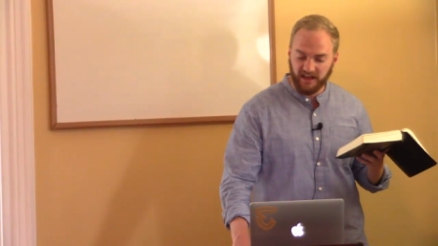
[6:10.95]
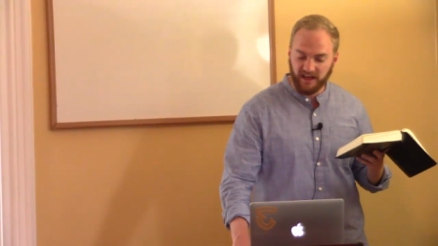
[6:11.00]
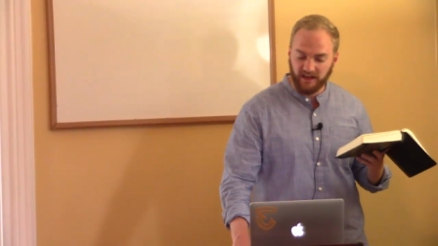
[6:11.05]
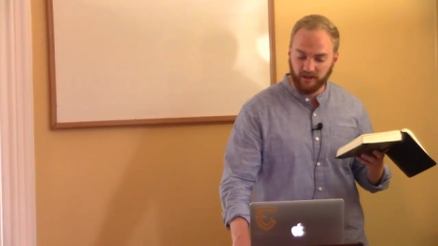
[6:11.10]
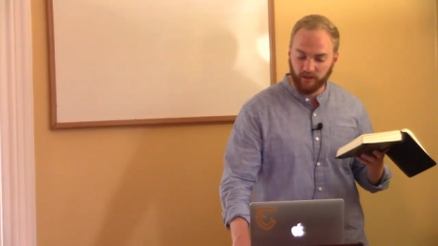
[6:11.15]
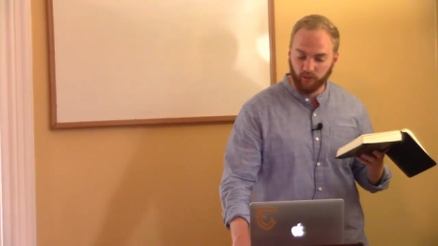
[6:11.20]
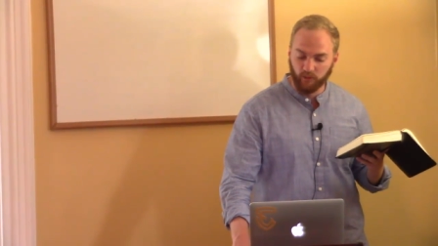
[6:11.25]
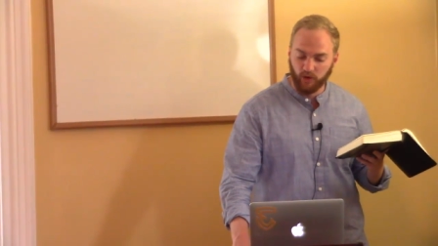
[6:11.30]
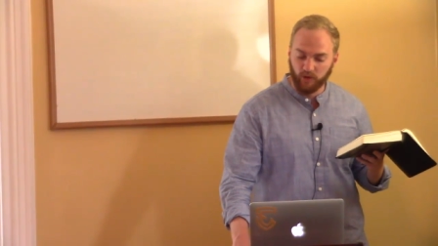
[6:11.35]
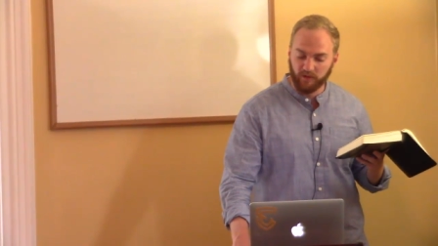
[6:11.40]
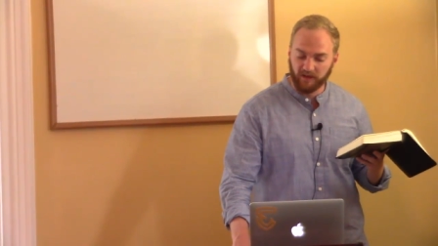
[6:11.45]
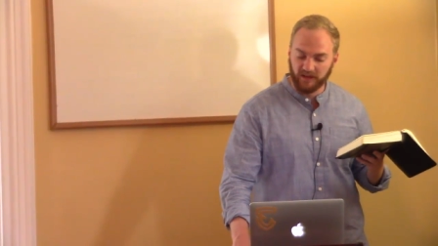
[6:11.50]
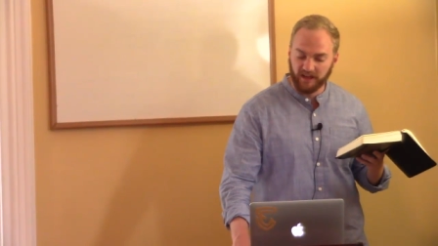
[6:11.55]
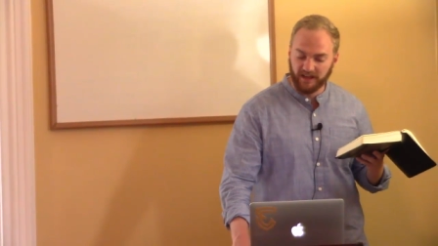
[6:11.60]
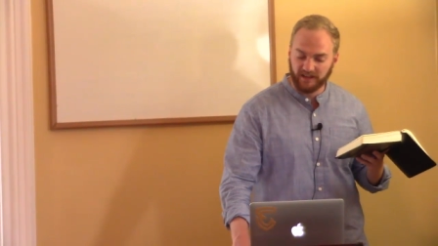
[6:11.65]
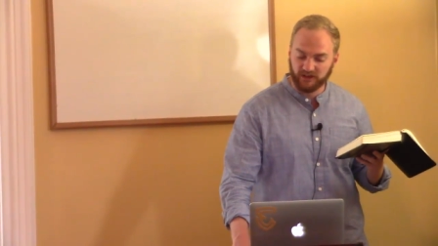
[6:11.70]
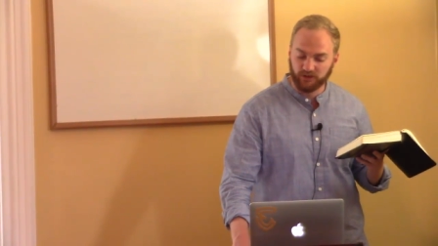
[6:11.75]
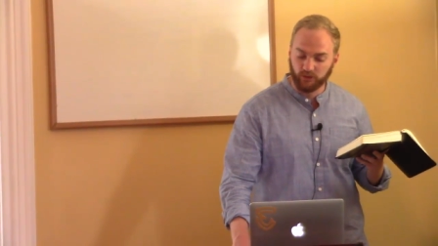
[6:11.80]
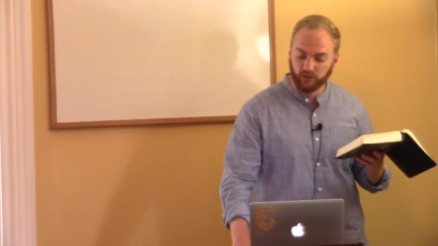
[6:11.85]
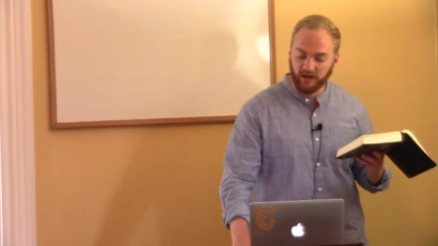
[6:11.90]
and the
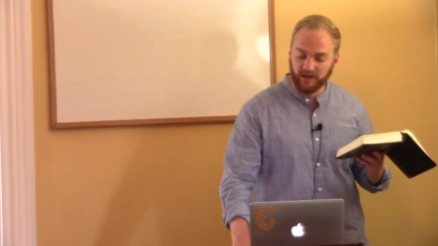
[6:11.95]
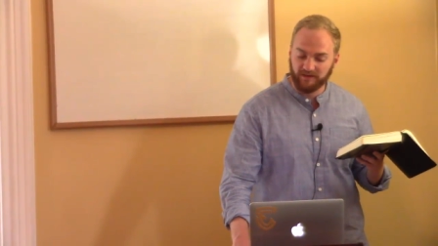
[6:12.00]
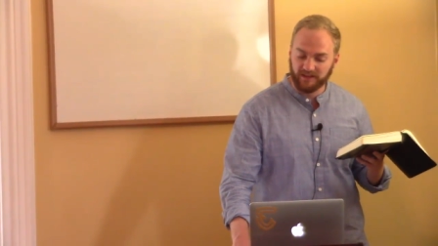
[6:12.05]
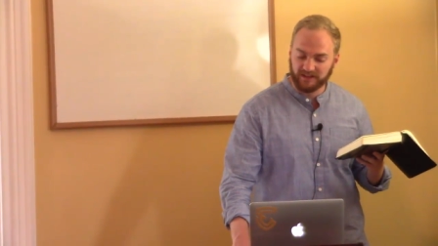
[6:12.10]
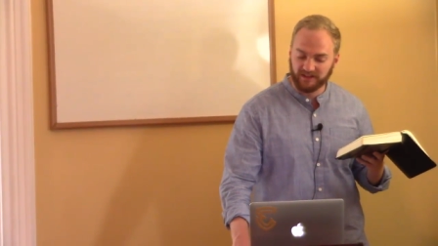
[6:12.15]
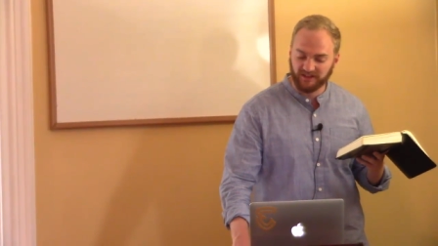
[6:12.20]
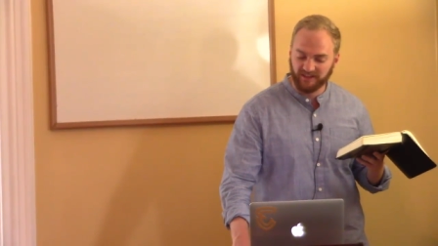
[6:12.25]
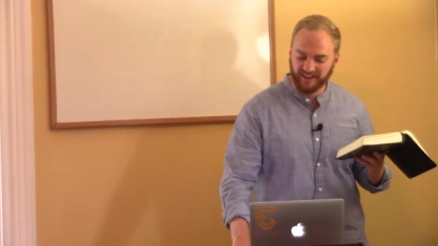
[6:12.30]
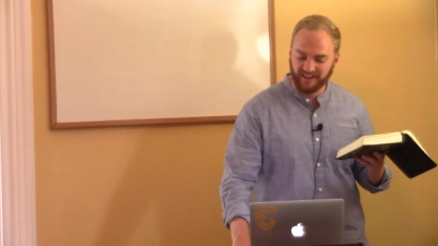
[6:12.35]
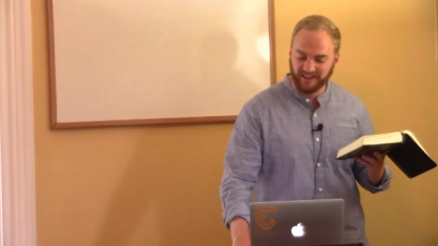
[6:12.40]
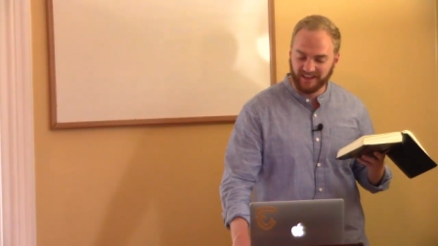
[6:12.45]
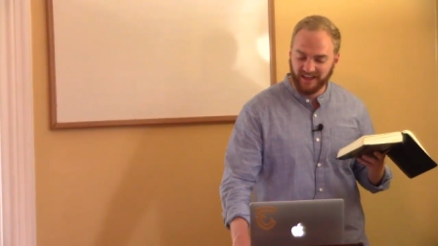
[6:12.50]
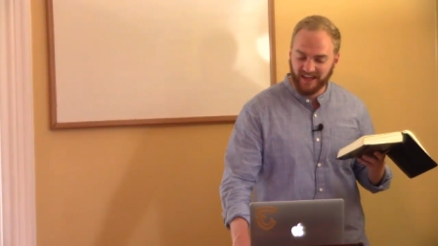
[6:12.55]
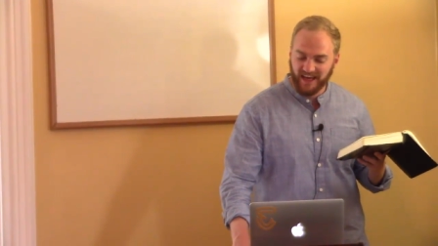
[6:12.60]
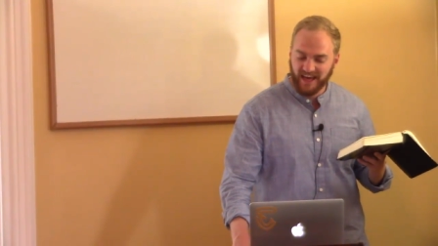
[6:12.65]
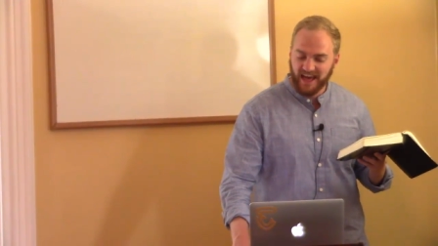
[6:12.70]
Reubenites grievously,